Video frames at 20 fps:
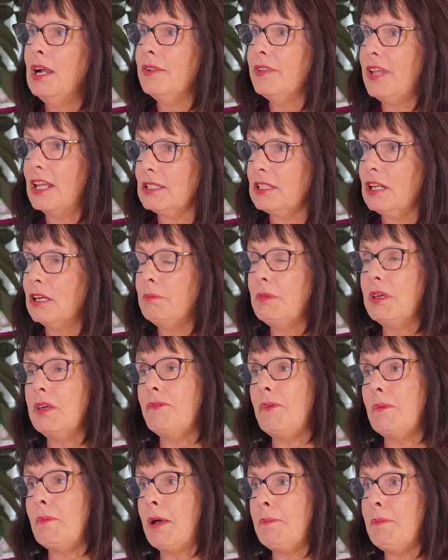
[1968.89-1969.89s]
That's going to be
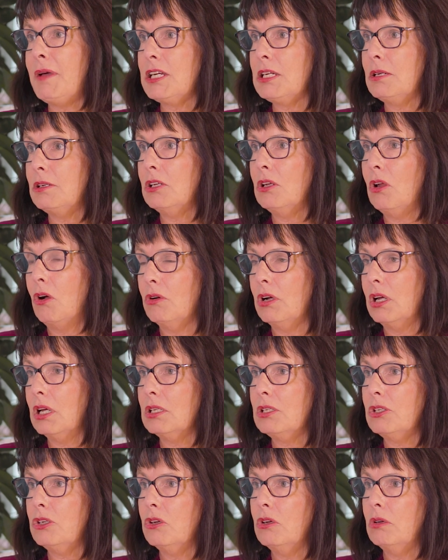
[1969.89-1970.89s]
a much
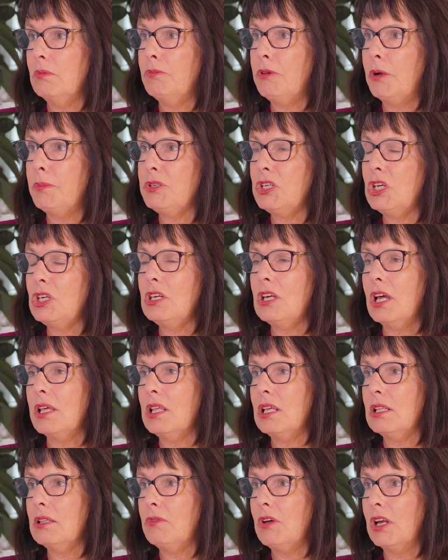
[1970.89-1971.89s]
longer term proposition. I
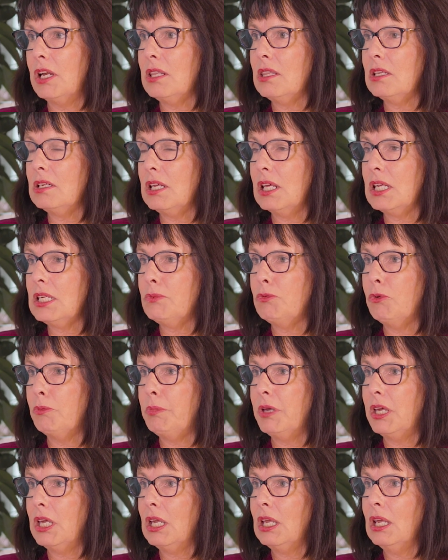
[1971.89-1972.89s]
think really the test will
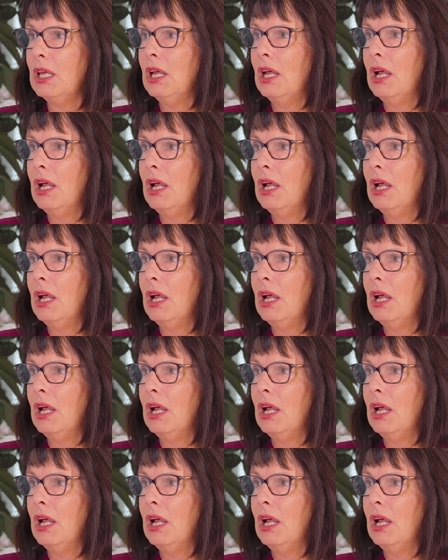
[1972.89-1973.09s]
be